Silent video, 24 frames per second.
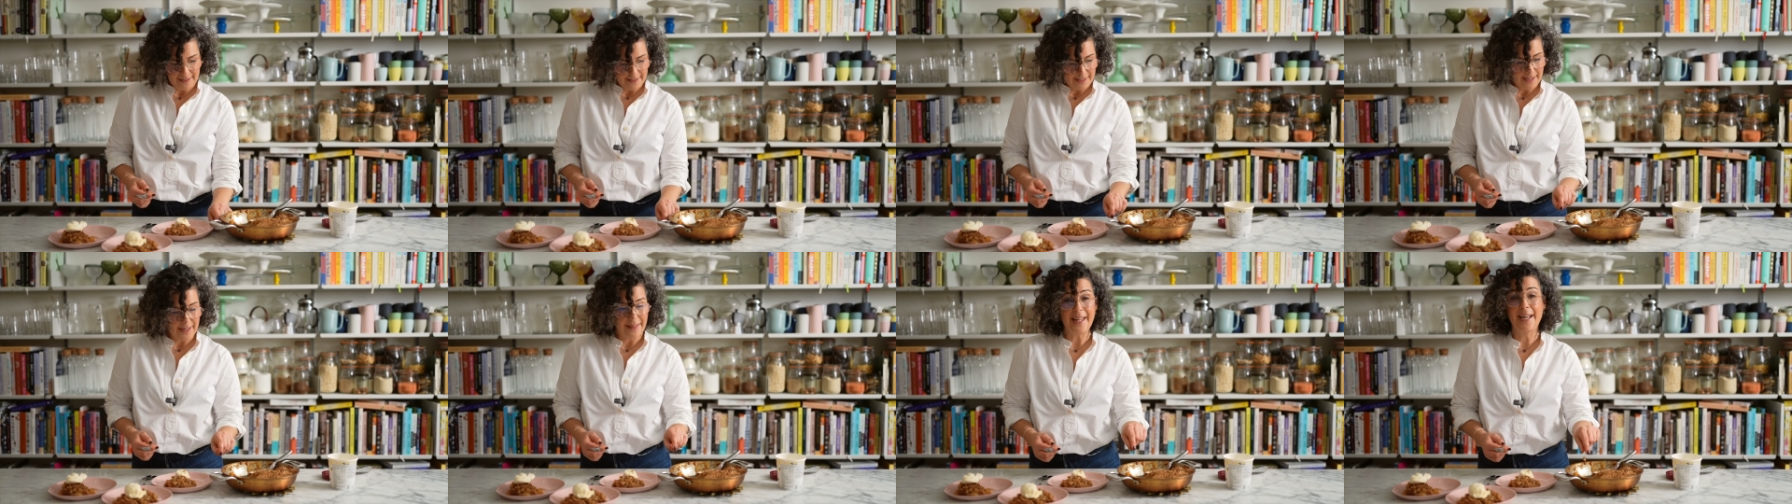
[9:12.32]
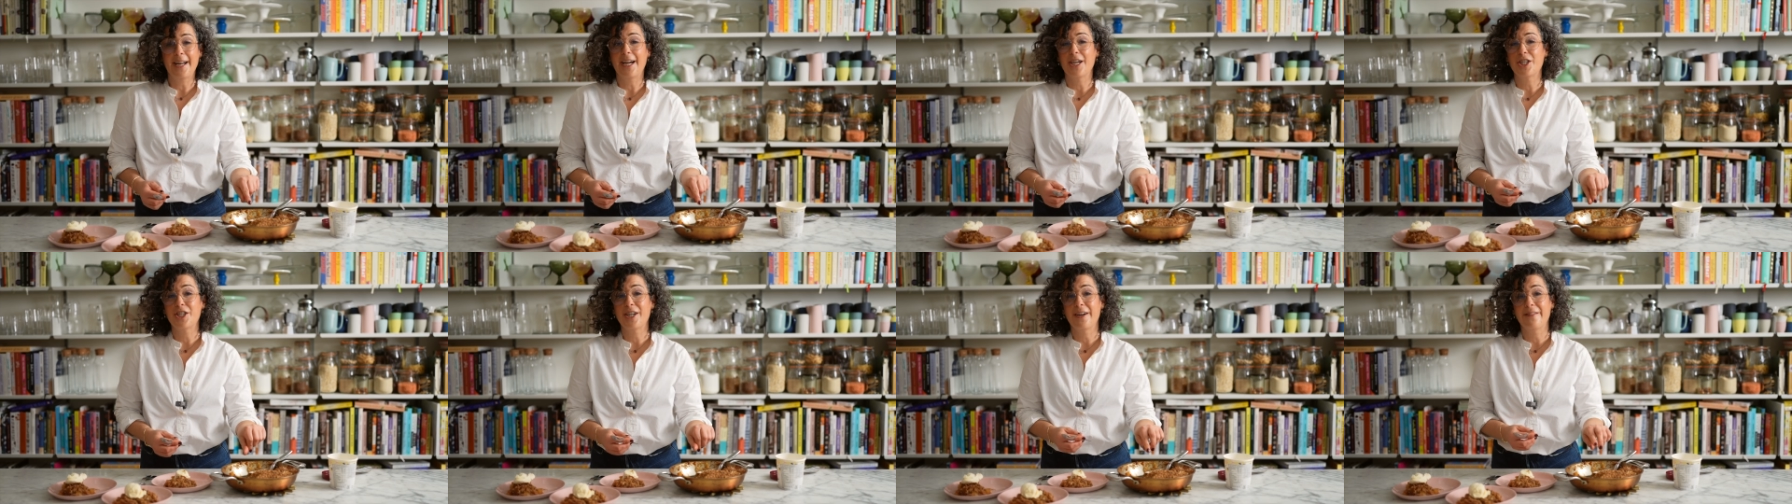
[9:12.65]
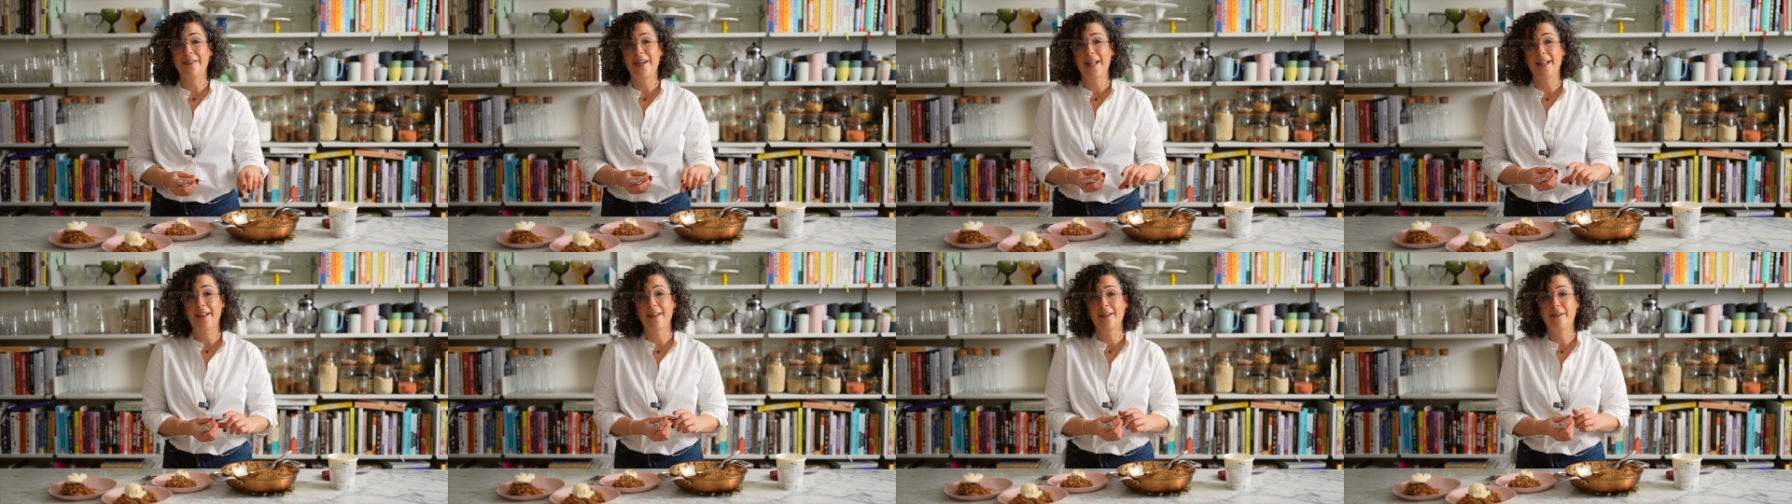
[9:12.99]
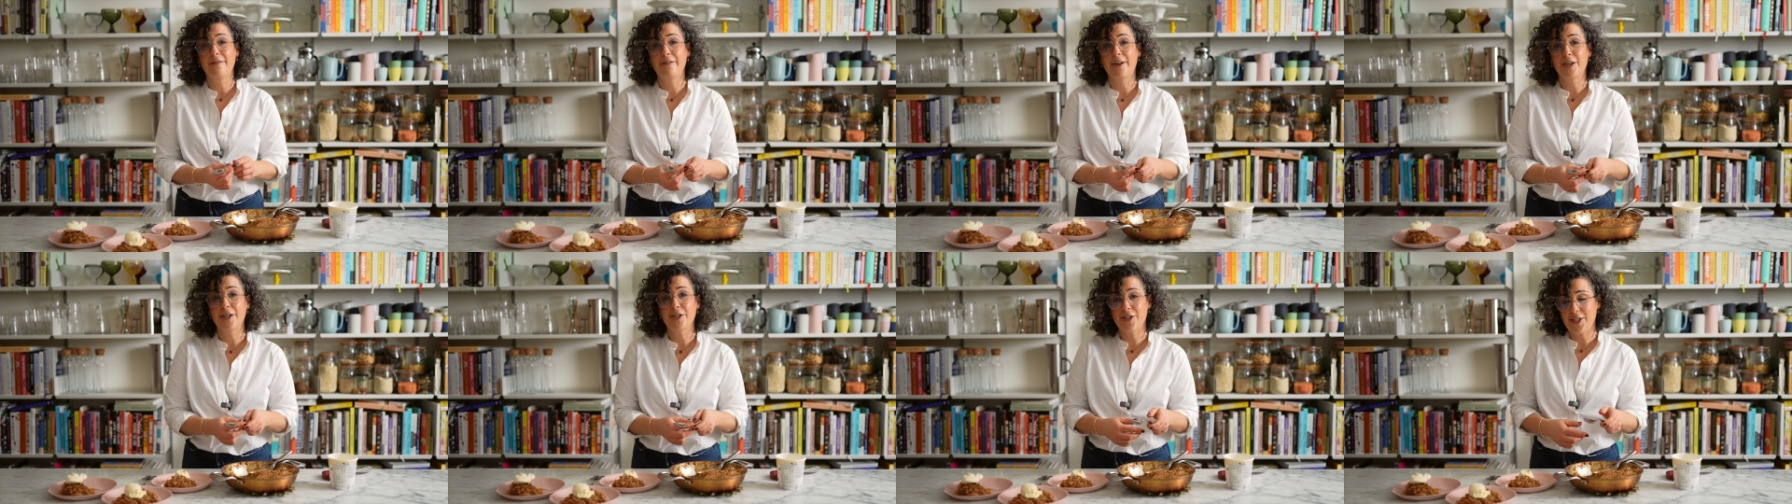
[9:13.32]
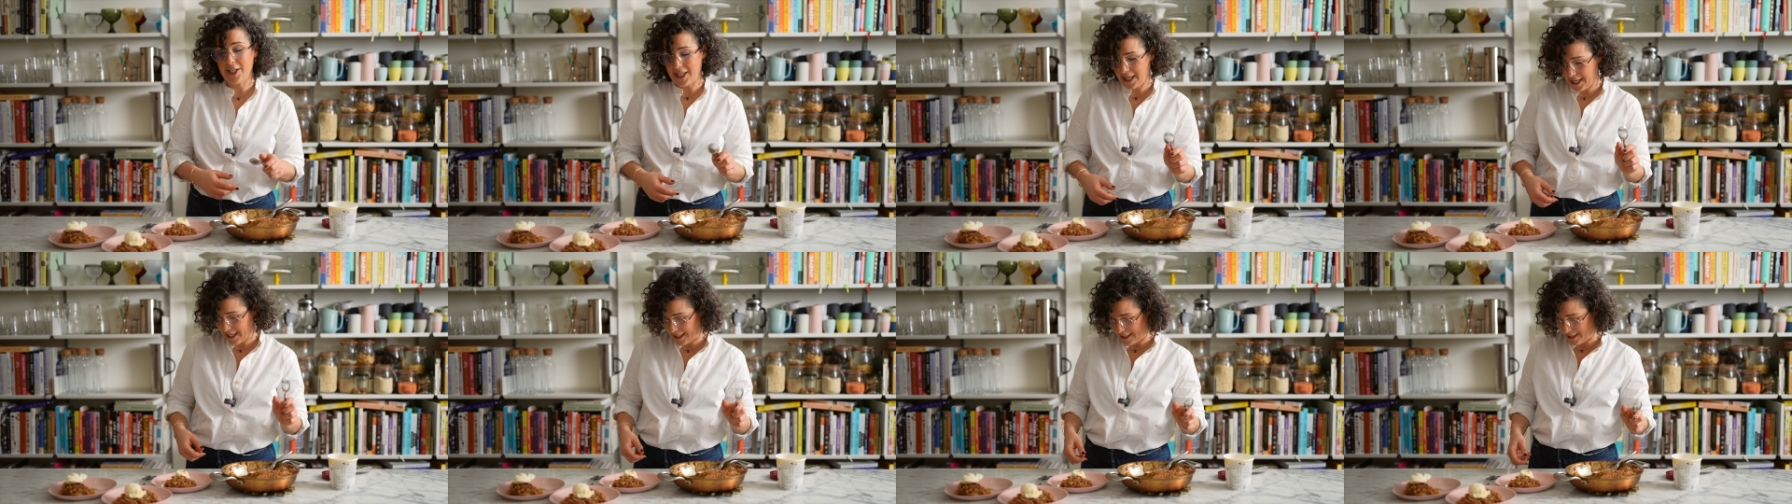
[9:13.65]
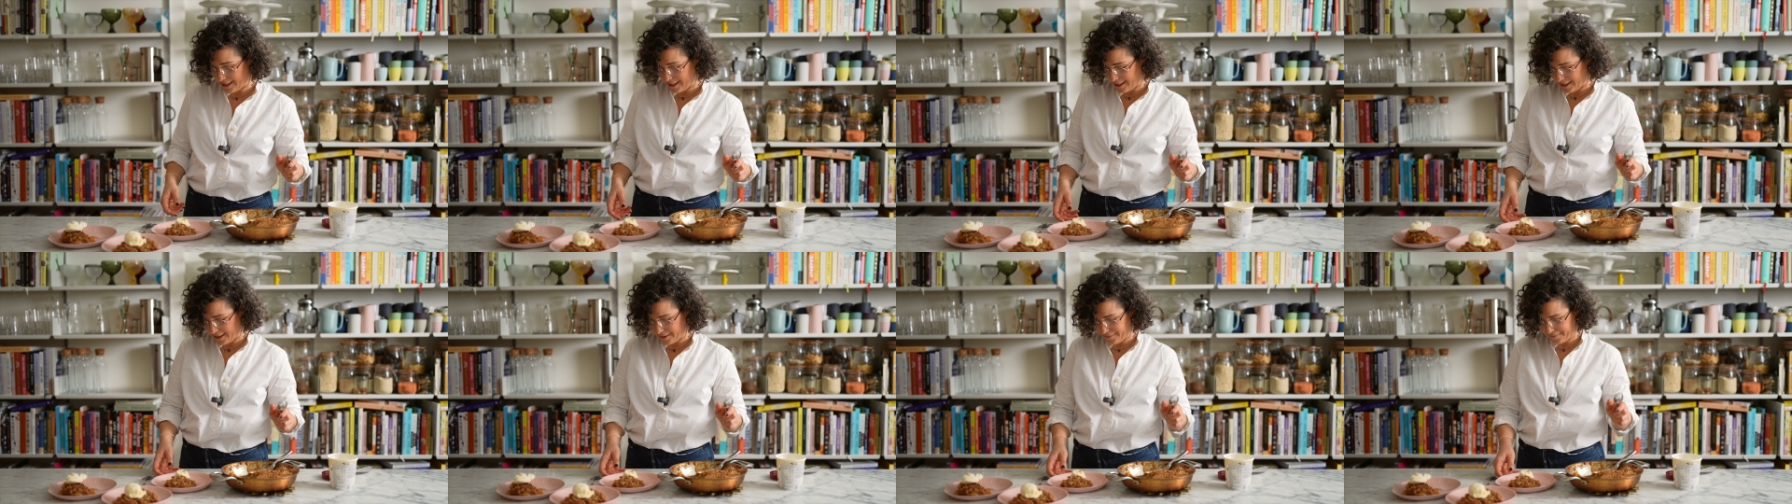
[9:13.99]
I think I should have a little advanced
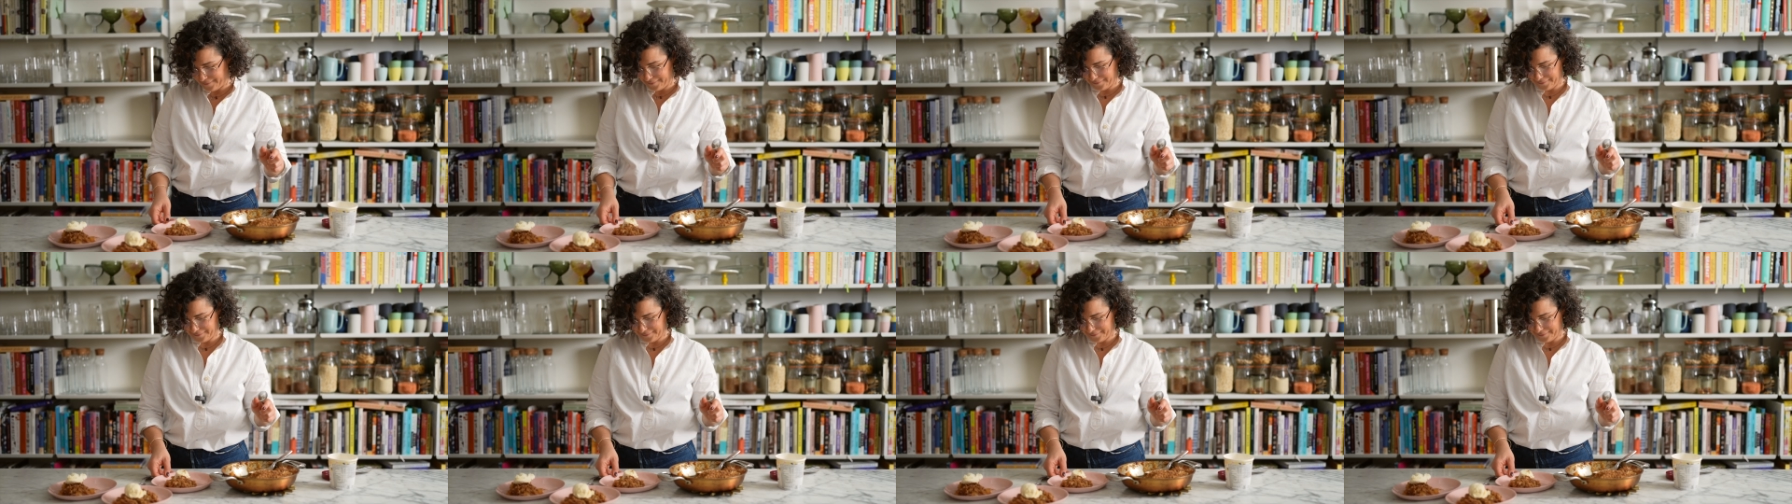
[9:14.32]
taste.